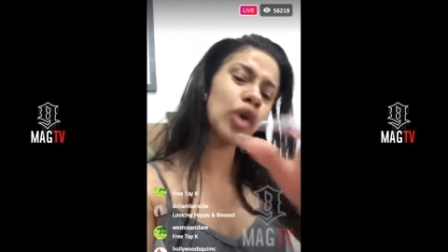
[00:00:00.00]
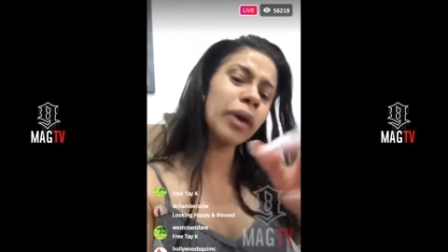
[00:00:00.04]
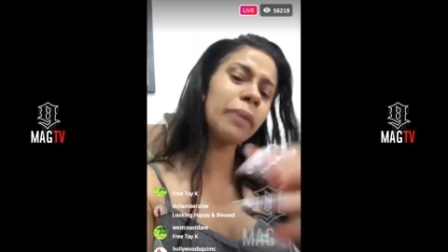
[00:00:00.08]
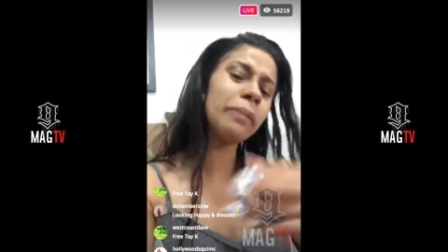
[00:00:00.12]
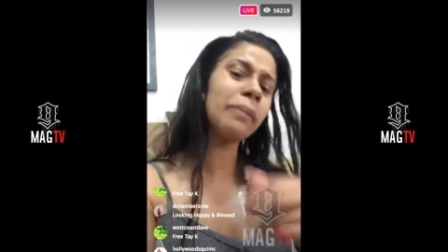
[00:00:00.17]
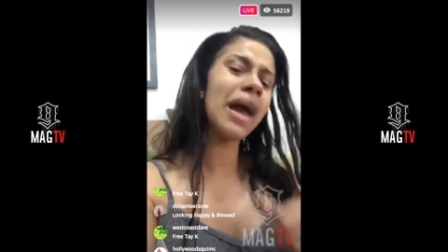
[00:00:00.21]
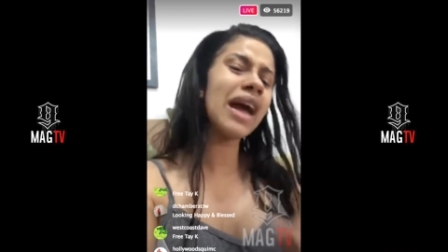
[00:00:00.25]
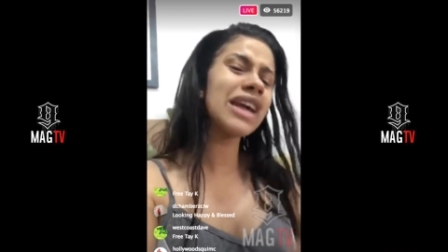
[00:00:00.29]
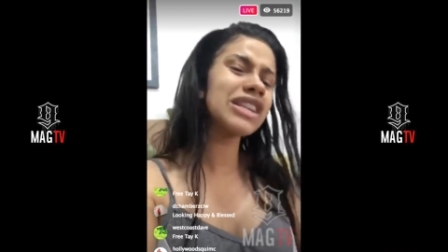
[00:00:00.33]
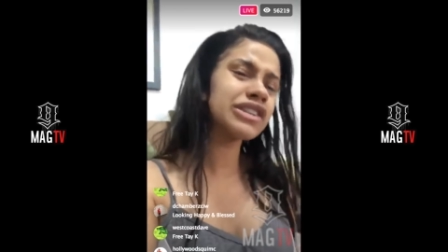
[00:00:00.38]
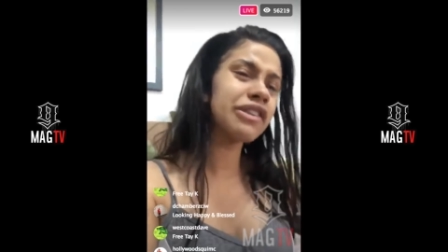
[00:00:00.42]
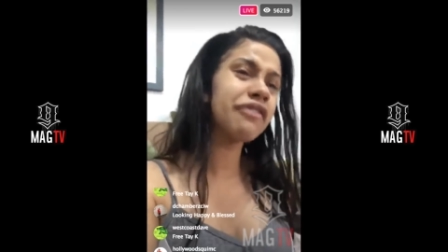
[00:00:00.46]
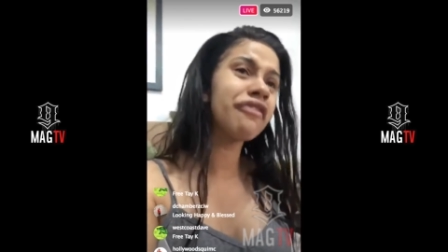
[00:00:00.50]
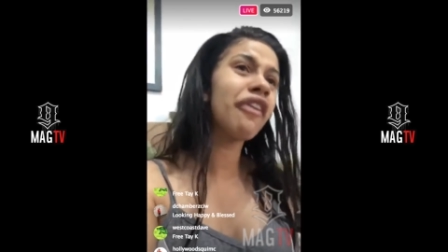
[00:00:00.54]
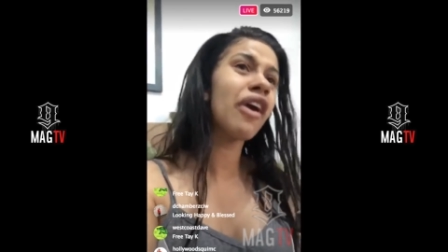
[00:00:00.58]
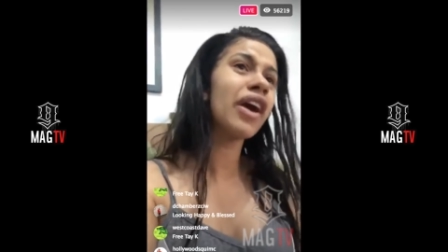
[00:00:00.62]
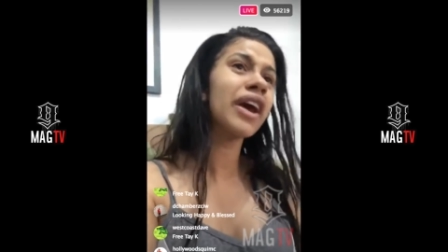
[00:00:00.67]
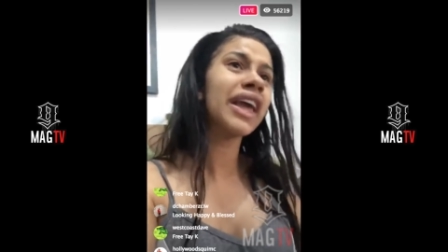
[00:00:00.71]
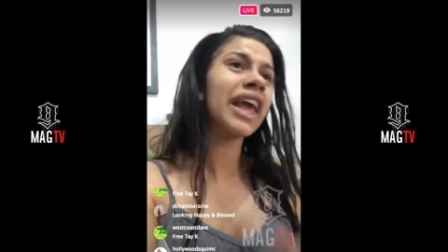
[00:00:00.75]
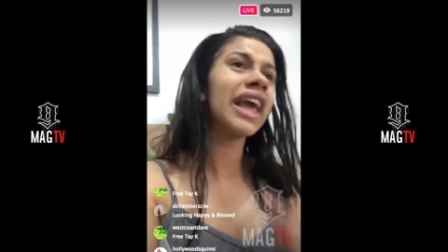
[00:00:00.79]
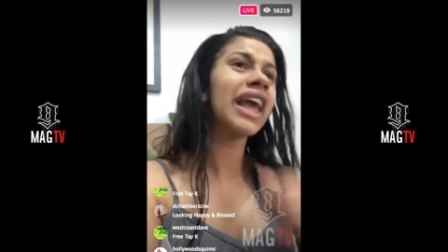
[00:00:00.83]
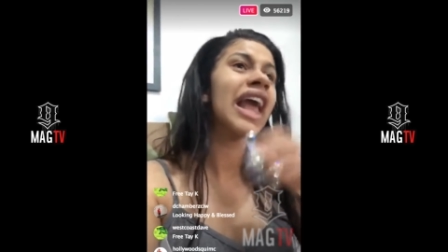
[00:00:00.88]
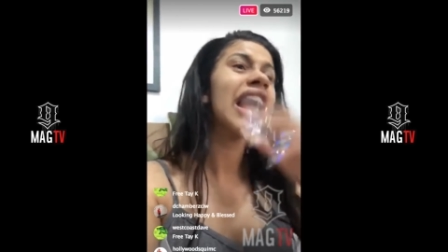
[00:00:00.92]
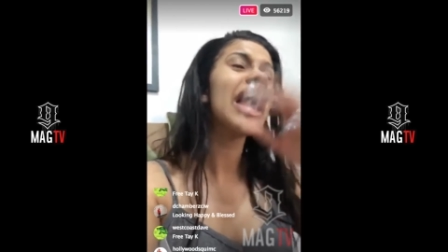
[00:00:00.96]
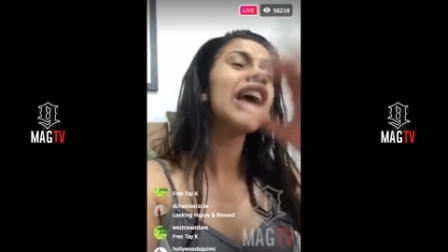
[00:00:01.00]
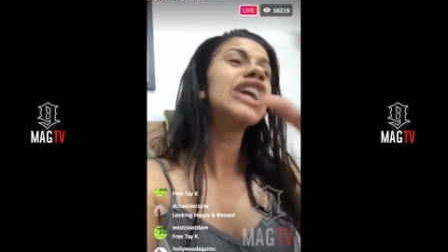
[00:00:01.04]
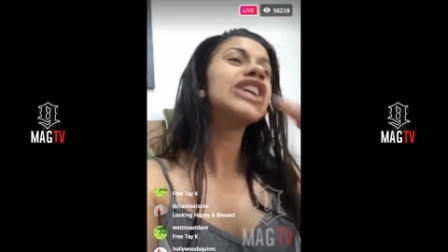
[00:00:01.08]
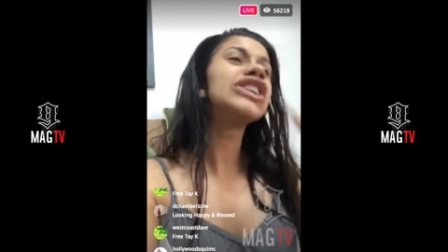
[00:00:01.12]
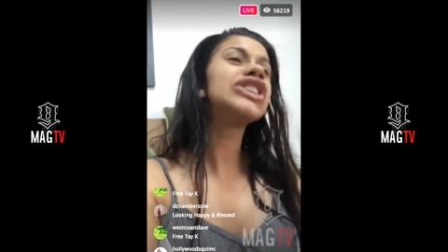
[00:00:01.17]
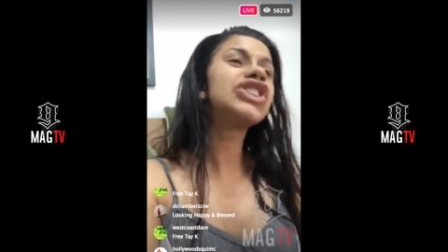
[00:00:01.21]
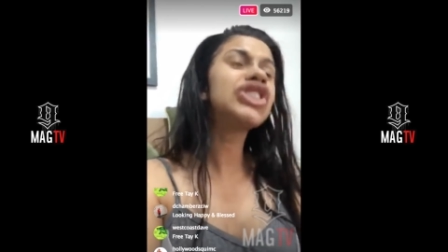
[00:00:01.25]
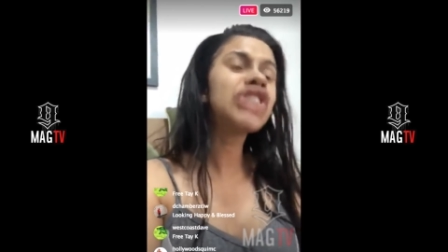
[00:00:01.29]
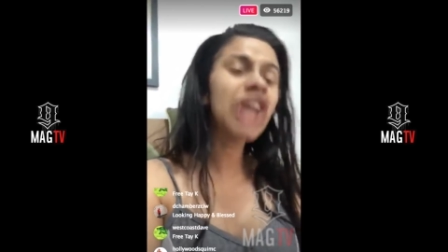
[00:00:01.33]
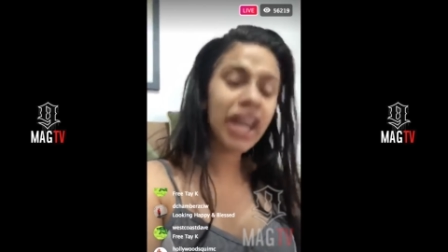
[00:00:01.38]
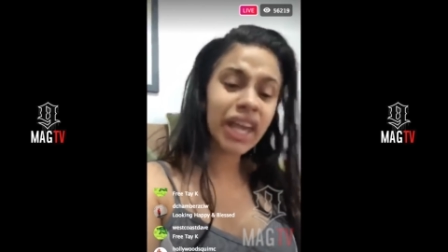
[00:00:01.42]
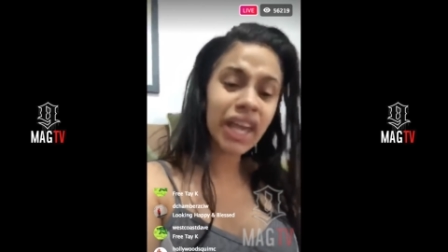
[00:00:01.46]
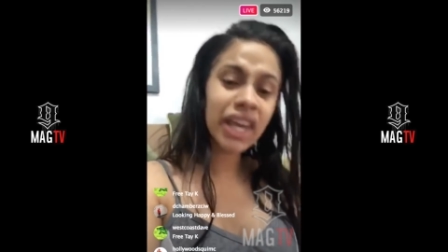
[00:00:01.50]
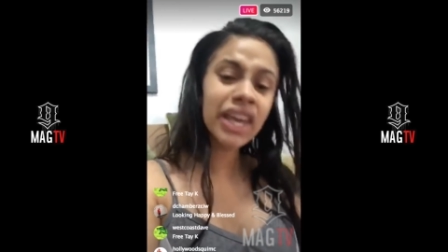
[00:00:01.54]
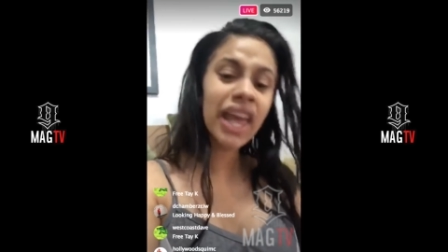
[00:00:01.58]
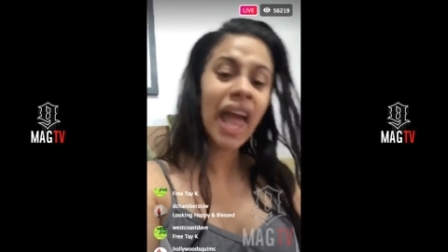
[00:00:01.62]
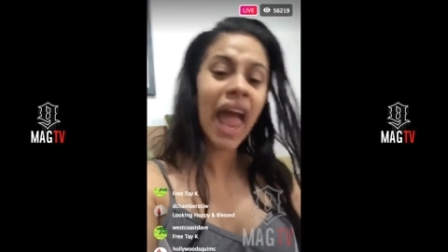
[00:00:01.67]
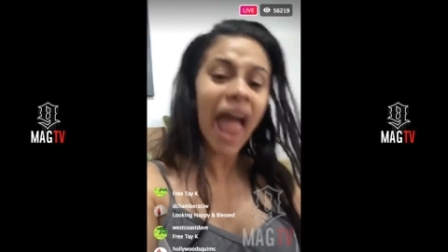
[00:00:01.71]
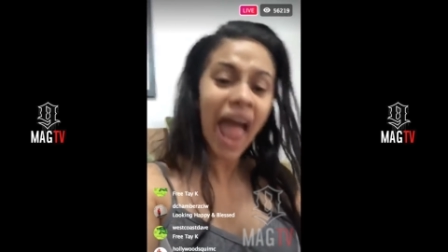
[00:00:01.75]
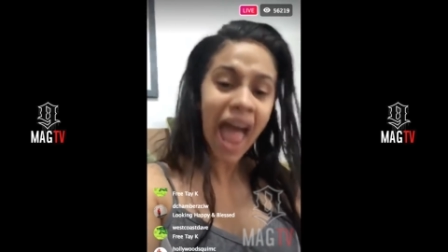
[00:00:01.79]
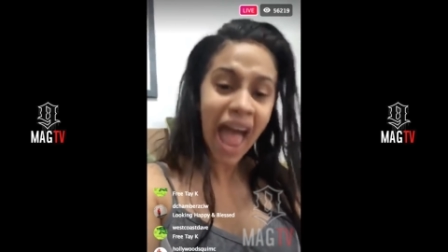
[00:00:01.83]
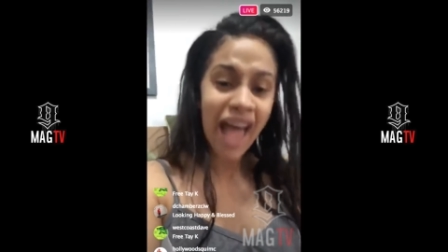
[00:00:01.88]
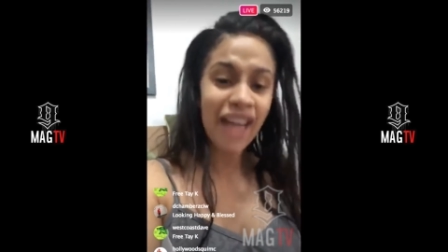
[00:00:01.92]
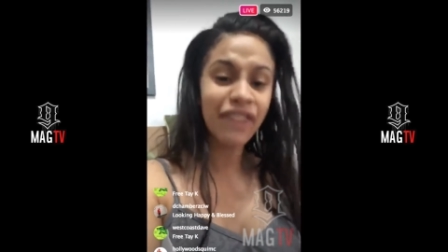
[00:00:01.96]
So imagine fucking
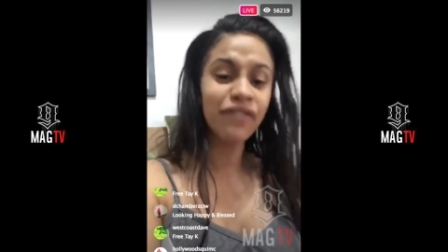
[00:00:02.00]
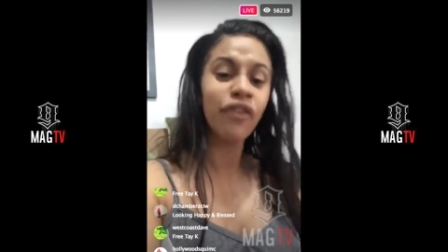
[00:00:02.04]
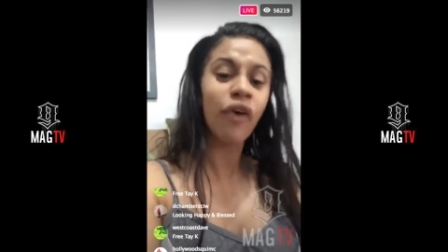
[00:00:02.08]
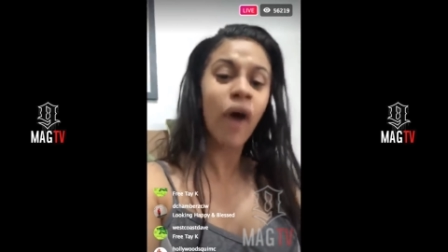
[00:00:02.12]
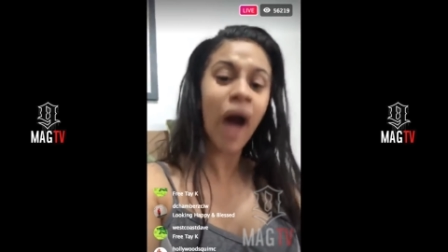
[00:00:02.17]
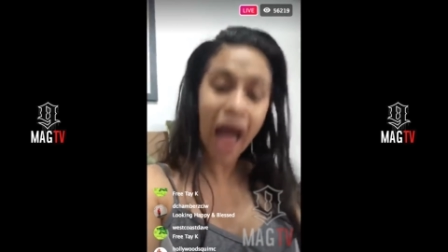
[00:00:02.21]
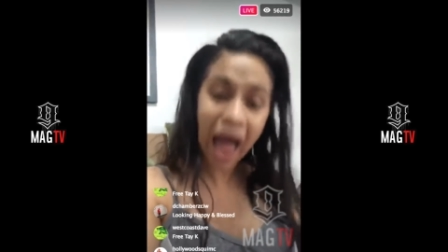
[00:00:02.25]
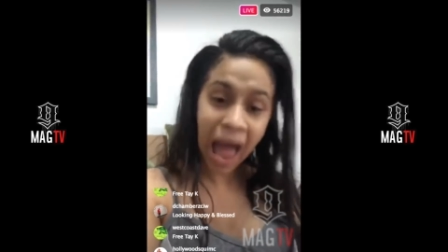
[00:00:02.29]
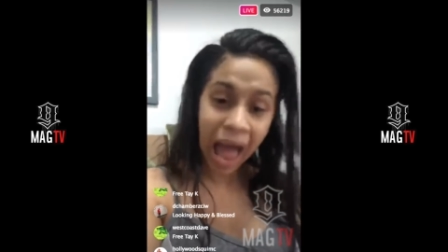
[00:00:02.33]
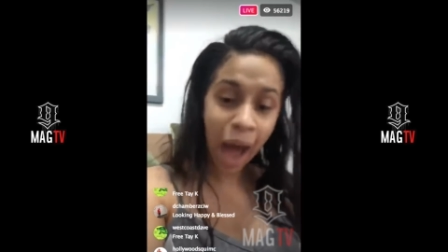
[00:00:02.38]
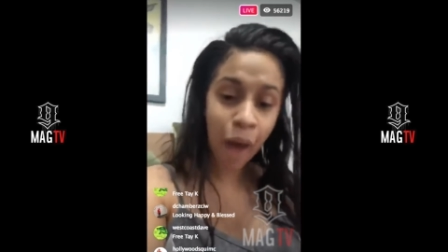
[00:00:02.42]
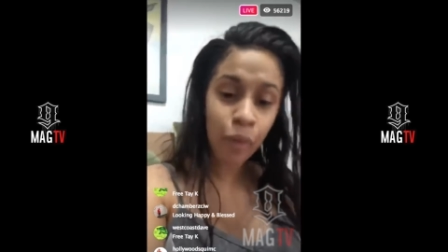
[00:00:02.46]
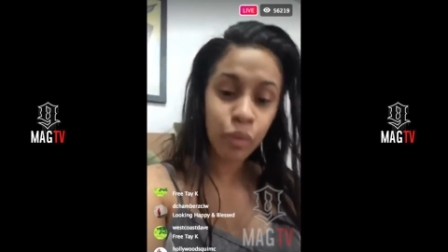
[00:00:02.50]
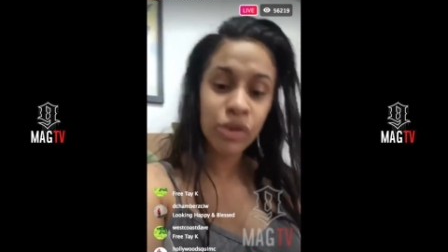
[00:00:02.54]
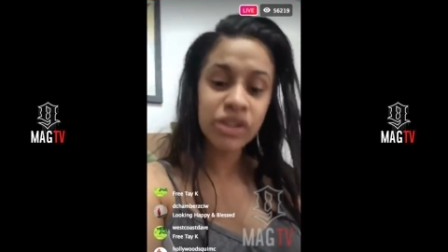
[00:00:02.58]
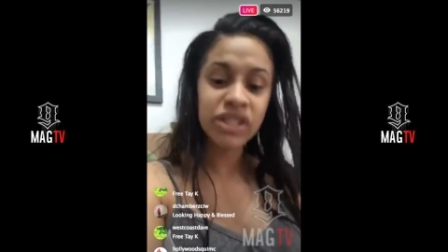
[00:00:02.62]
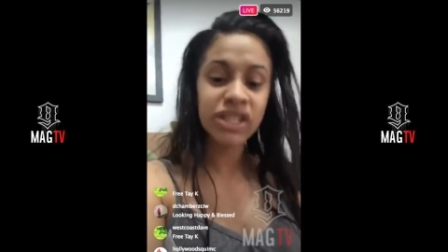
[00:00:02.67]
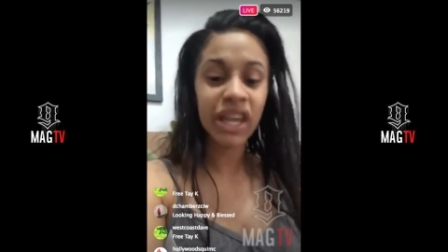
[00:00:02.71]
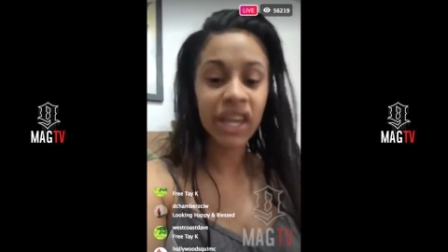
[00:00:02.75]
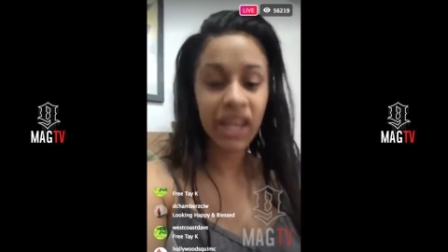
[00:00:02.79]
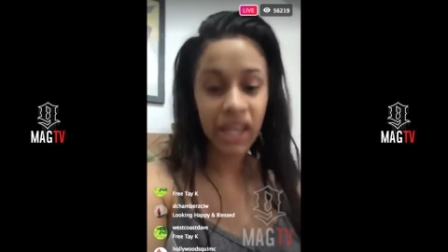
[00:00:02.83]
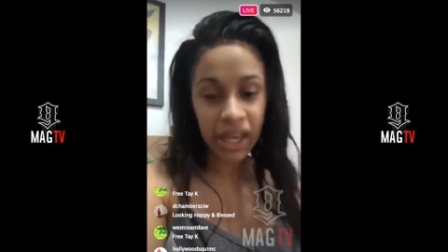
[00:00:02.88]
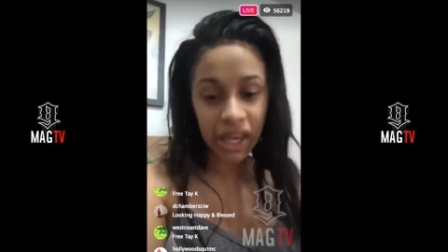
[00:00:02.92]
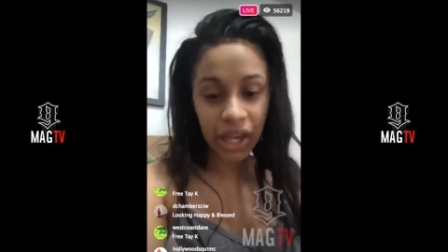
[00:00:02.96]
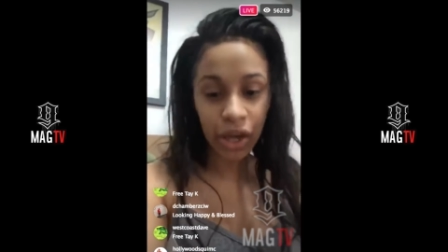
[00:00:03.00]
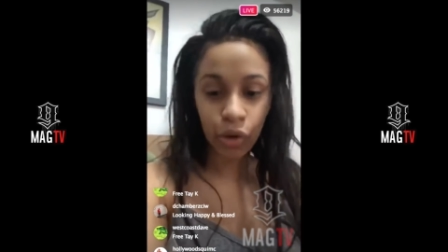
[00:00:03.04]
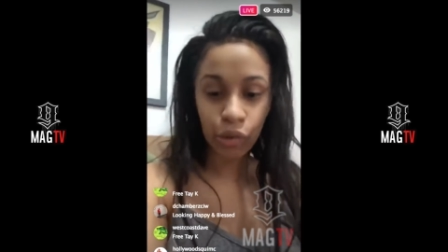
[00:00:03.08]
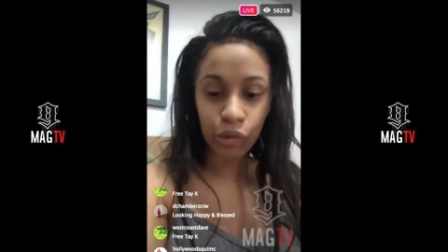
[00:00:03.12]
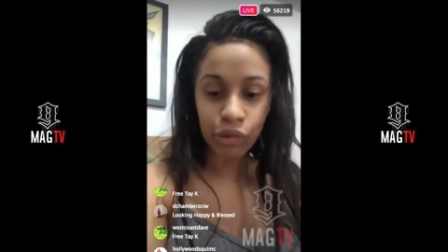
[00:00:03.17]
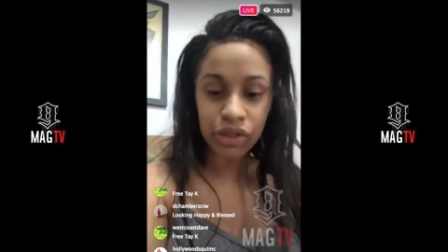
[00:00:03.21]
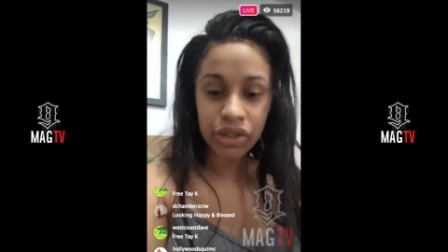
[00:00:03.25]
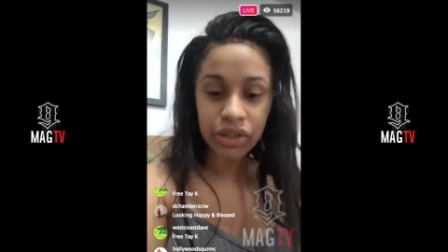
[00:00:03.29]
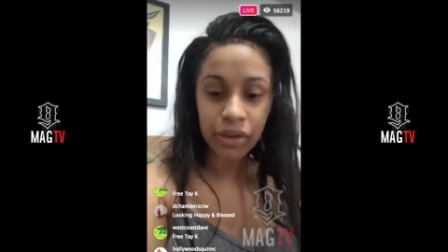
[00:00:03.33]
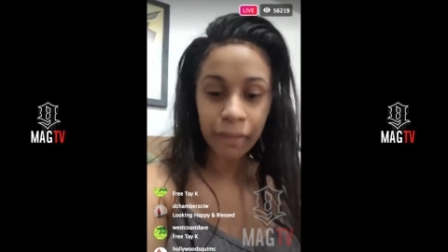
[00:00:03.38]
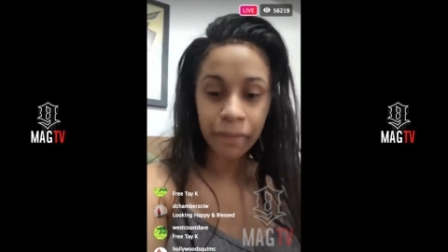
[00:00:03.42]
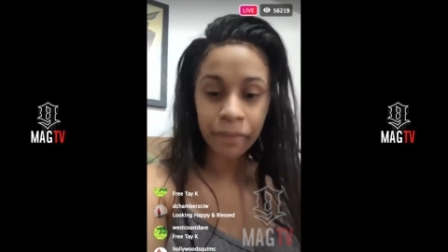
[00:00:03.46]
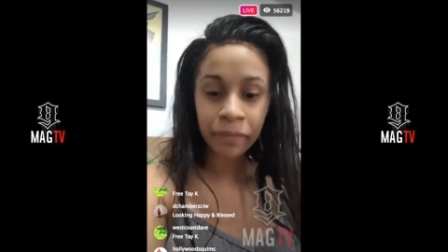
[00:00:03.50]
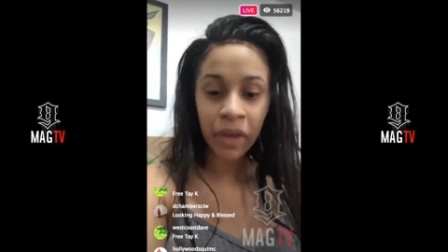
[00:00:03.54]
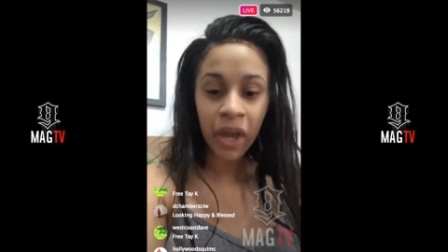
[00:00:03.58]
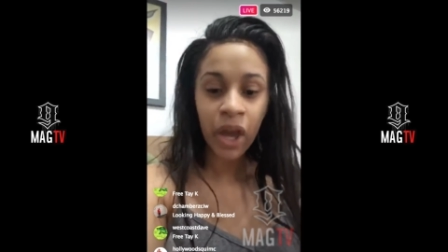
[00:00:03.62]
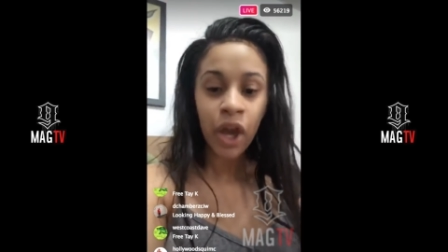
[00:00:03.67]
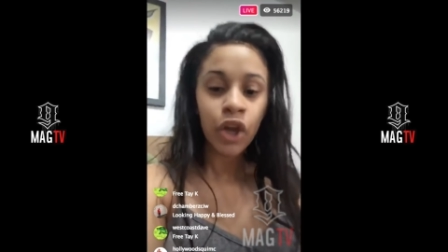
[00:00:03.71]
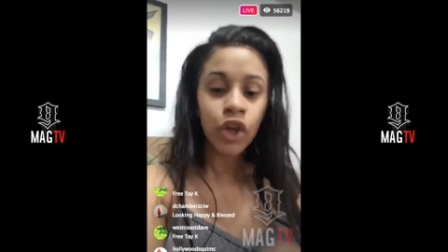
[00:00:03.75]
shaking your ass for hours in heels.